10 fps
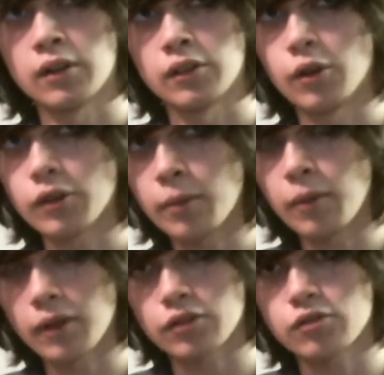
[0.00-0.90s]
notice how I'm
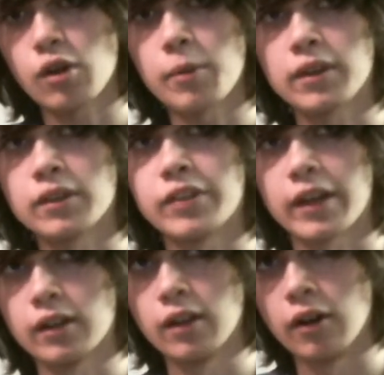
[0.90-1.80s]
not strumming the
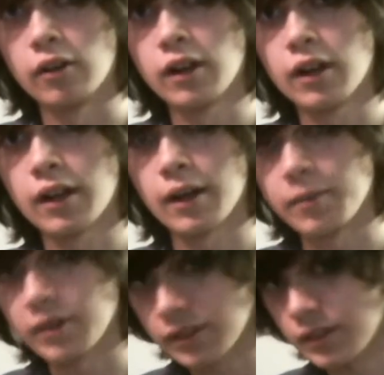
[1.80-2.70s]
second note. I'm just